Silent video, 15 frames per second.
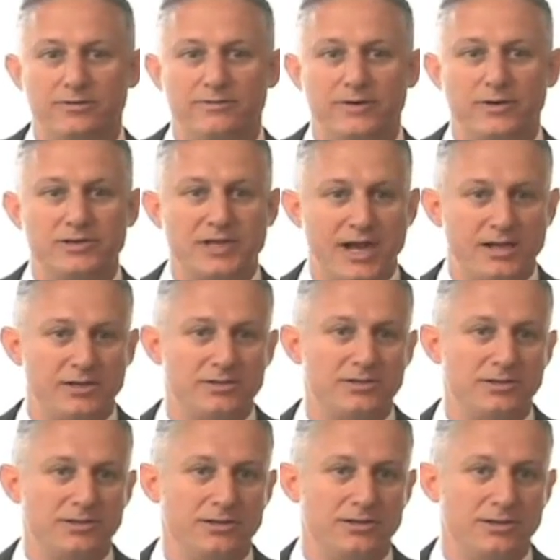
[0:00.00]
very
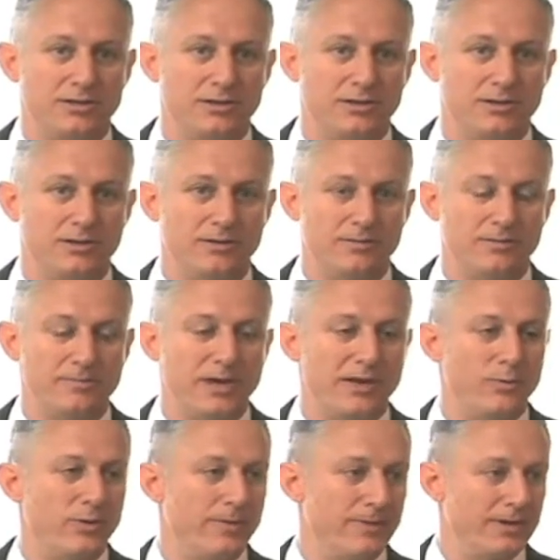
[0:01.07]
talented men and
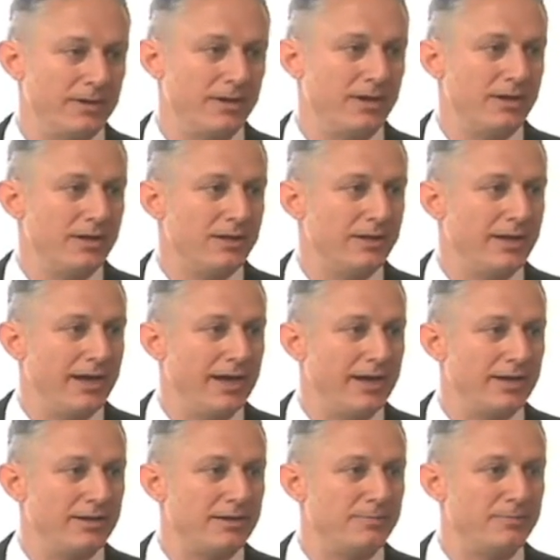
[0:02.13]
women that